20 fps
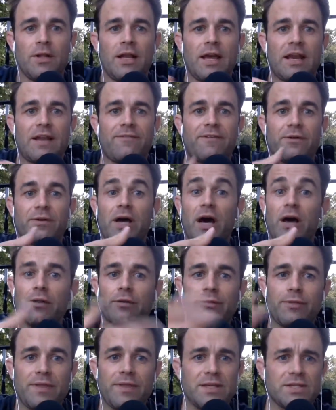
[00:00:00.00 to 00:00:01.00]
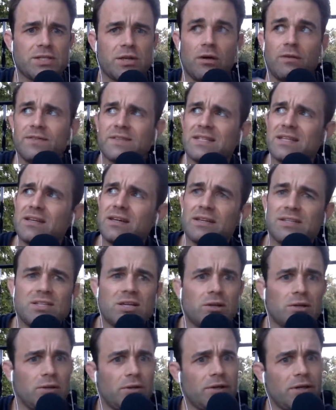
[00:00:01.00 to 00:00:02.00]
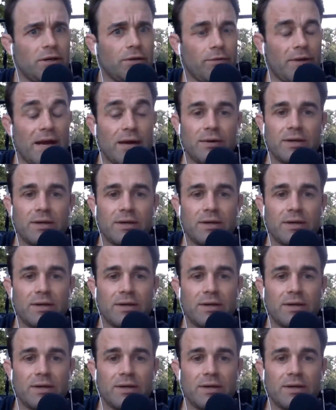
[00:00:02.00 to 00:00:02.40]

And I found other things. And all of a sudden I started looking around